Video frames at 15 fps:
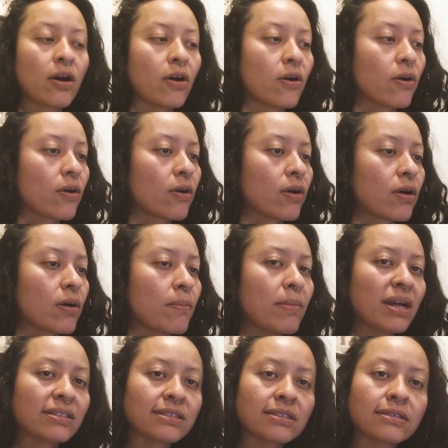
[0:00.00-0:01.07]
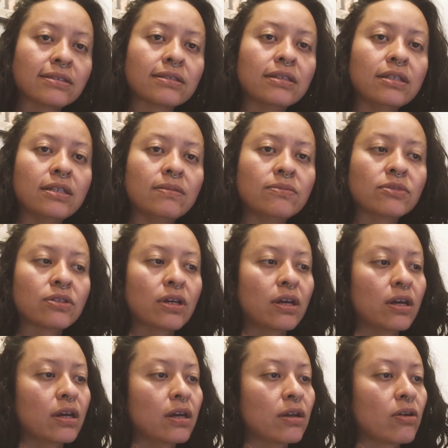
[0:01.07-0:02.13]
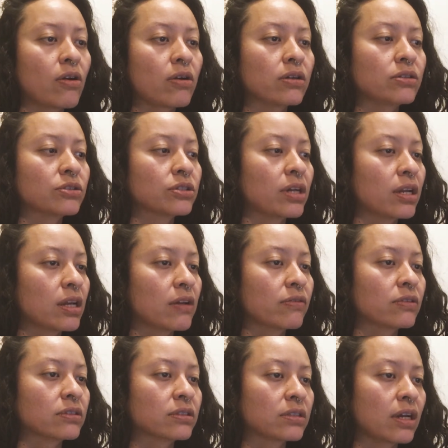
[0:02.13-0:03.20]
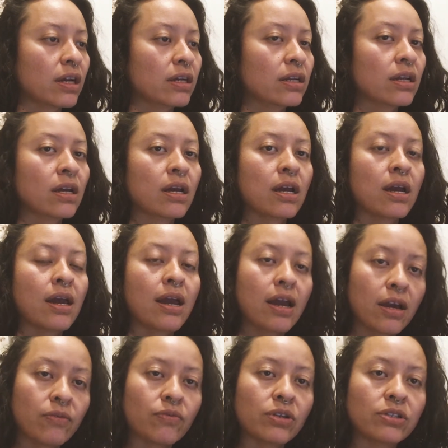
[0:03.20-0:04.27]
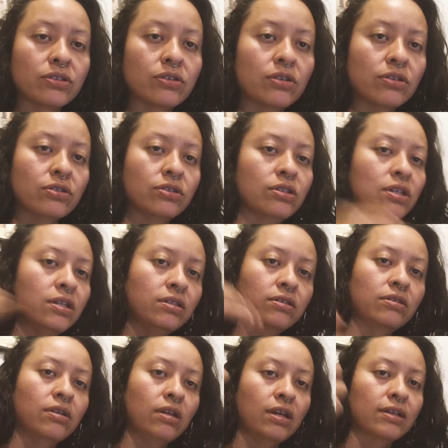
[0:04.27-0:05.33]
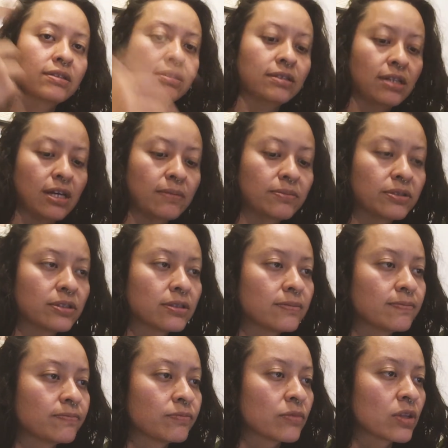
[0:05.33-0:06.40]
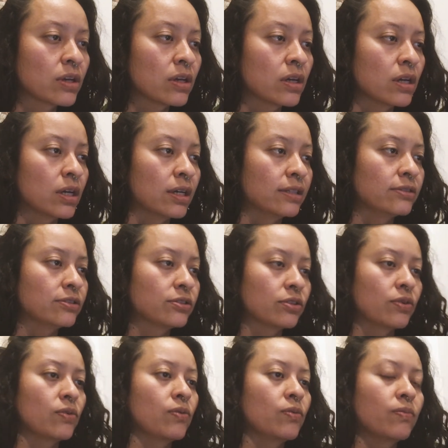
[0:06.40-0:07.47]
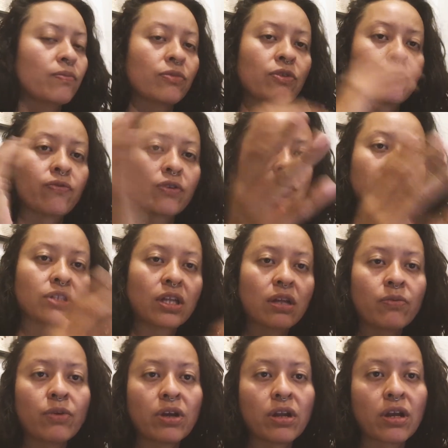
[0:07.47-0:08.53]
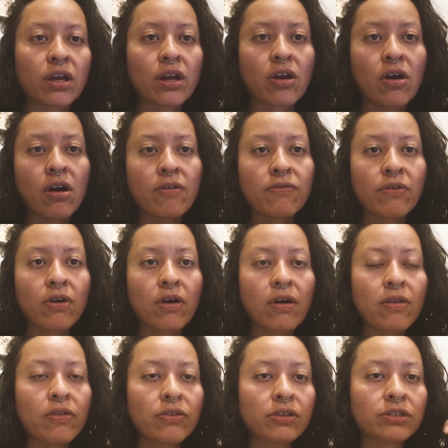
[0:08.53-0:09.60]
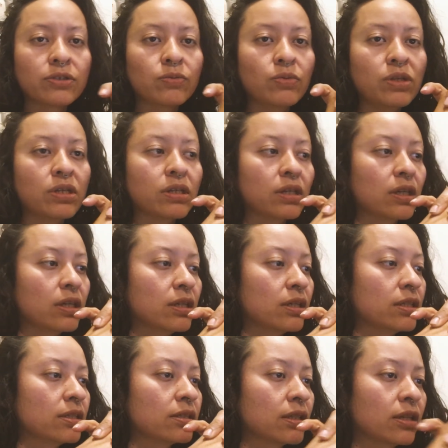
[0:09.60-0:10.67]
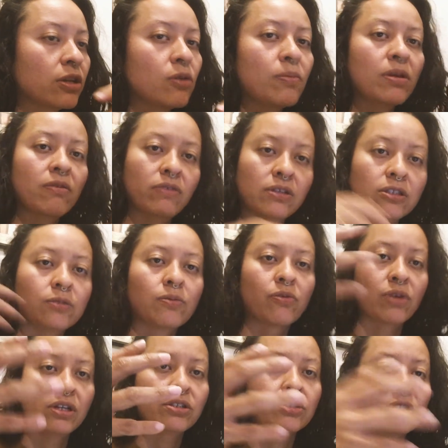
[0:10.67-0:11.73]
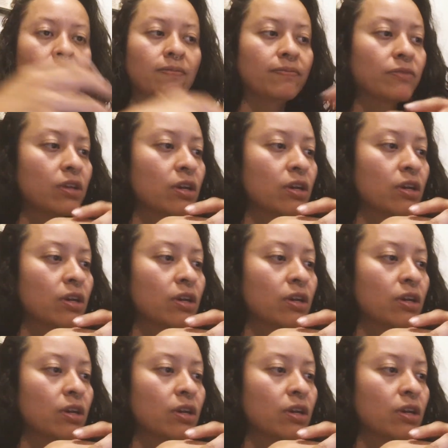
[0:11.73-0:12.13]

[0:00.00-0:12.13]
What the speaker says: our massing schemes and our understanding of the site and research into the next steps. And so the first thing that we're going to kick off this week is a little bit of inspiration,